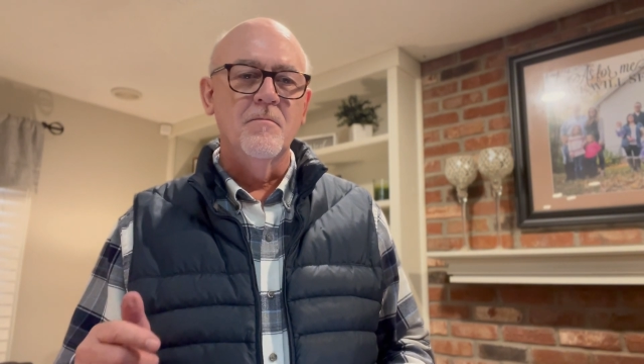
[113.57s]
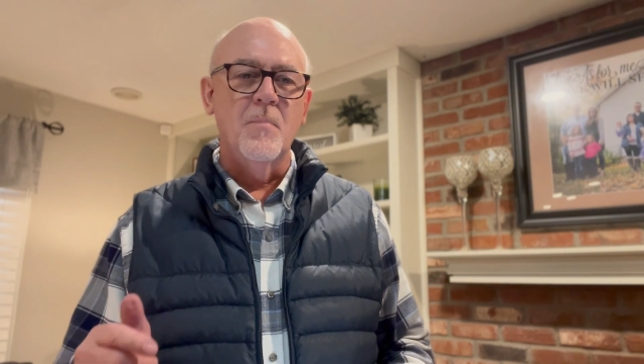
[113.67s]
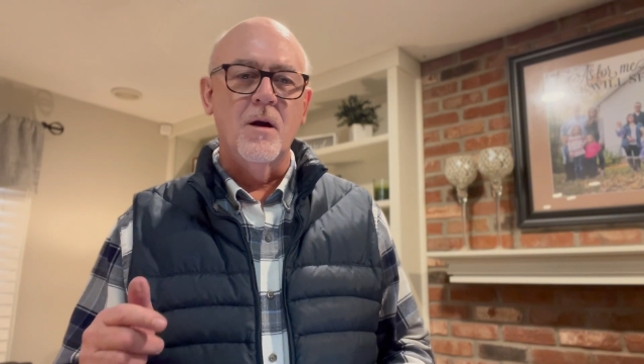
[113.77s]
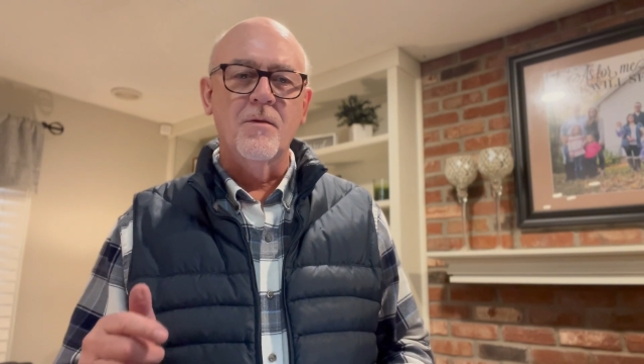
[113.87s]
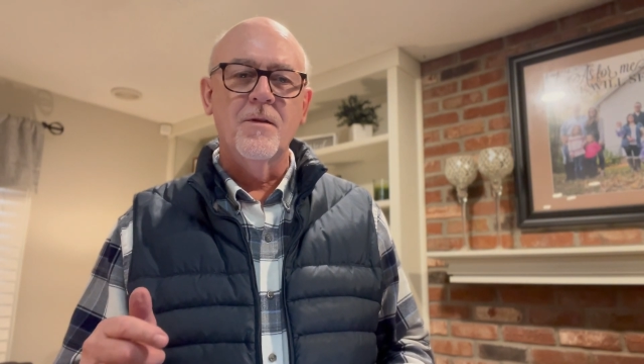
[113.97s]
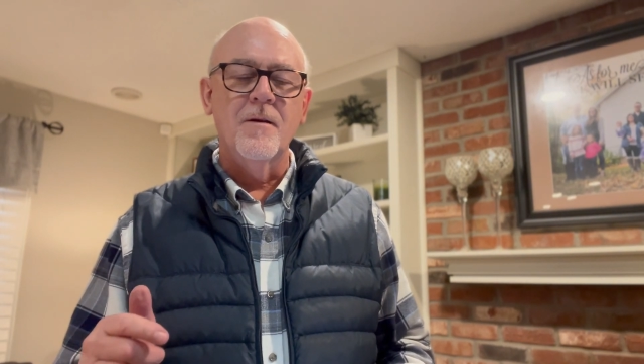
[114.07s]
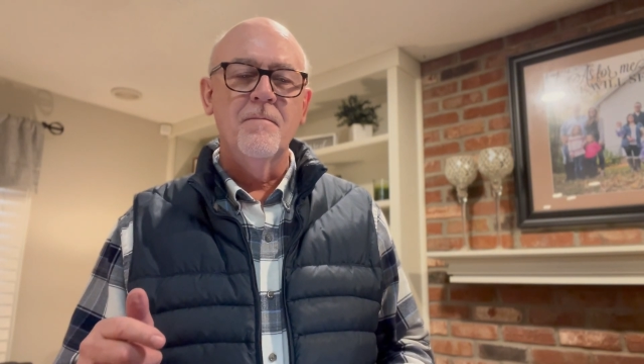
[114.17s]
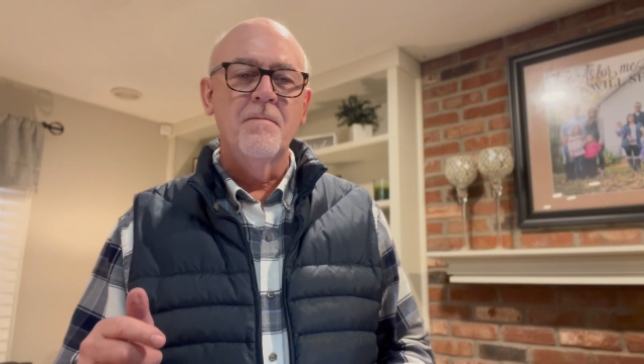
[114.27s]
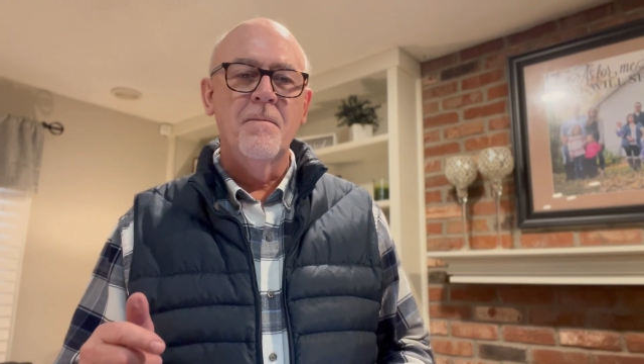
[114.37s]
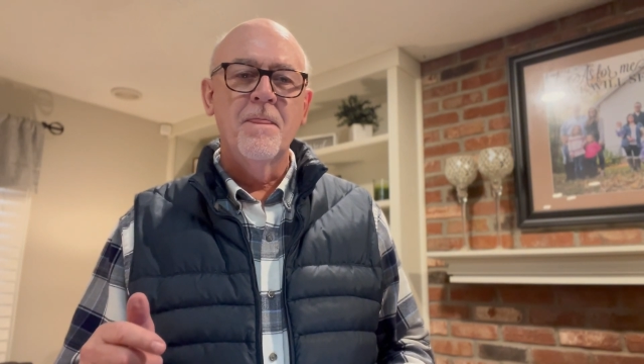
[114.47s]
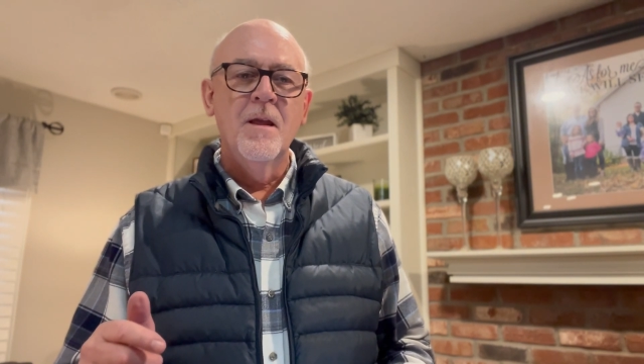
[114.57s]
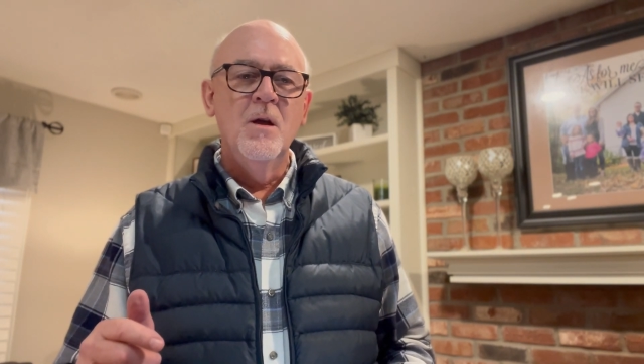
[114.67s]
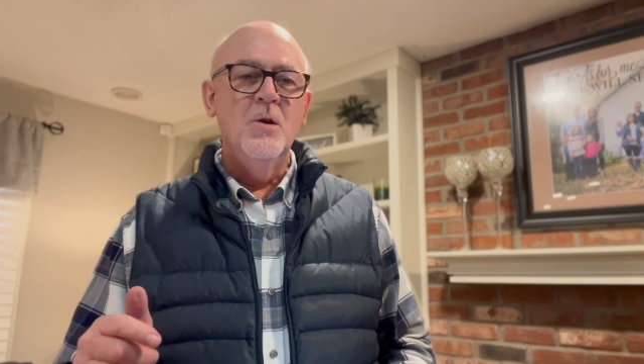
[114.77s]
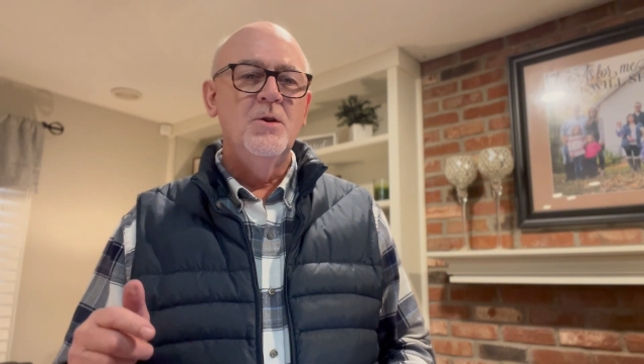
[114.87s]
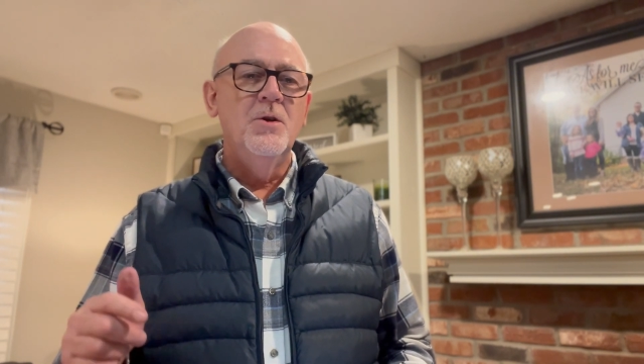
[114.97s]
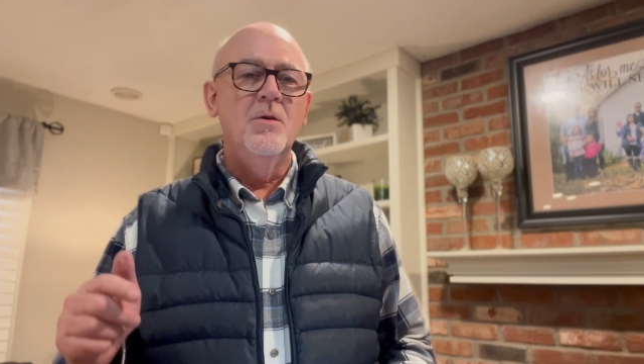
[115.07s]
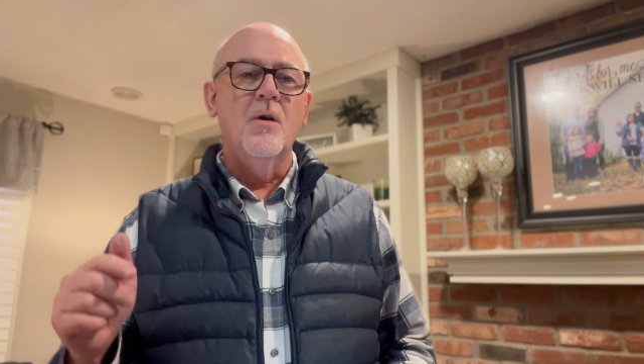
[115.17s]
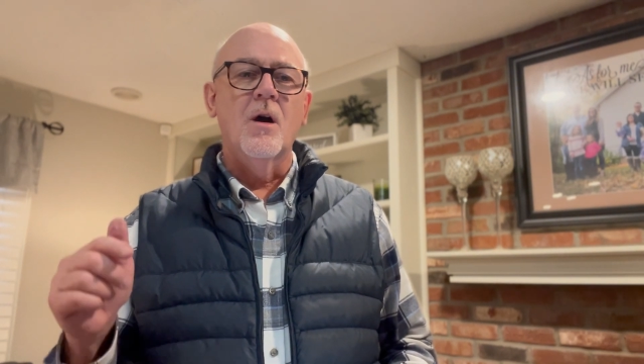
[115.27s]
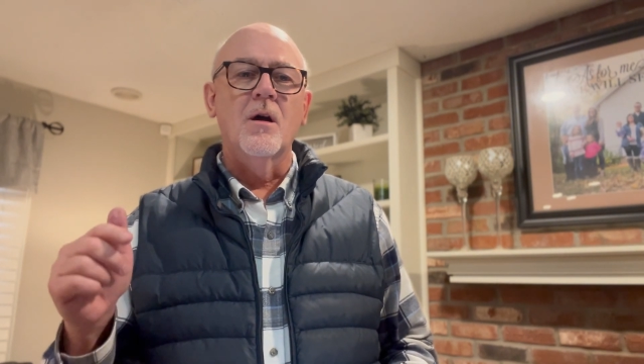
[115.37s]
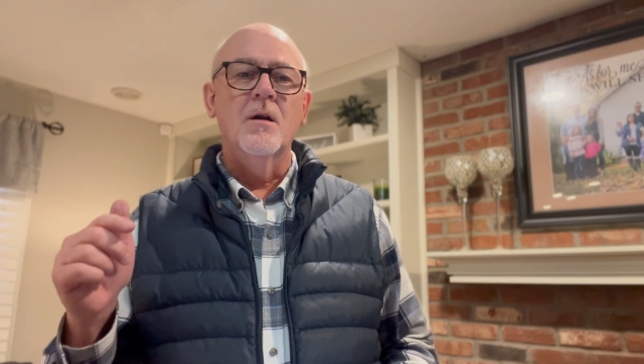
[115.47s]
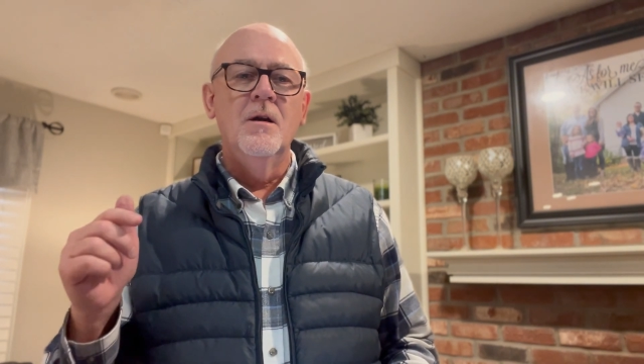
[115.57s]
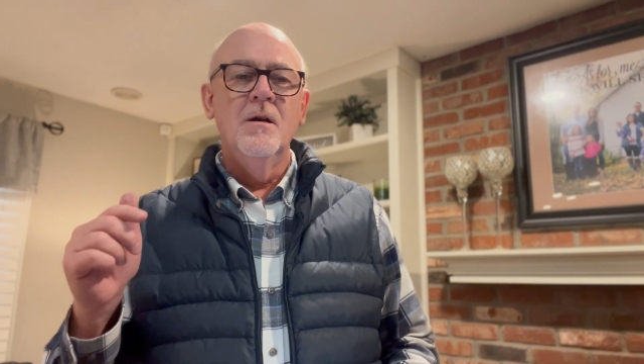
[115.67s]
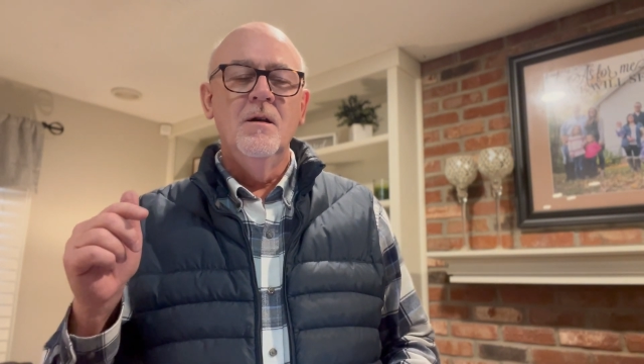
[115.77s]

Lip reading: Martha, you are